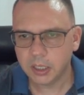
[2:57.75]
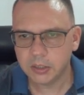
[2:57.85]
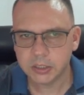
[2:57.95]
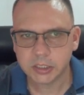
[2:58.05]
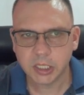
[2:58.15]

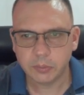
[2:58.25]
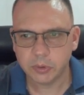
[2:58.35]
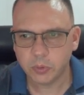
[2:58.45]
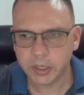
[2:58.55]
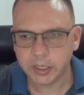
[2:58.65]
this
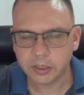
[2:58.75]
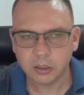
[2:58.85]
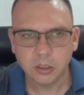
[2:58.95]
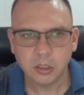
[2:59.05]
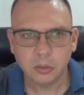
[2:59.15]
coming week.
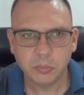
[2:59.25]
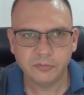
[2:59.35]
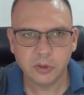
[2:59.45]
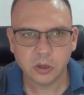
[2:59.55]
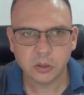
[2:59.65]
But if
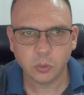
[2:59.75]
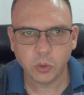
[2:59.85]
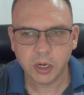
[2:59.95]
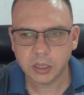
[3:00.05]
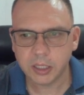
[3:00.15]
you look on the
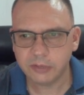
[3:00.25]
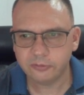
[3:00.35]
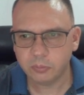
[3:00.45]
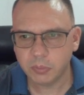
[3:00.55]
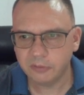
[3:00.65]
weekly,
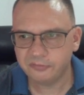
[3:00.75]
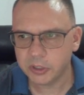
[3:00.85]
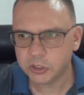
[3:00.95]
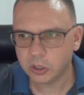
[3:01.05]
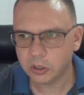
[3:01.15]
even
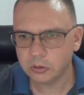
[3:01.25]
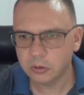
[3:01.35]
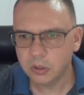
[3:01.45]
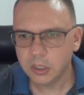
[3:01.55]
monthly chart,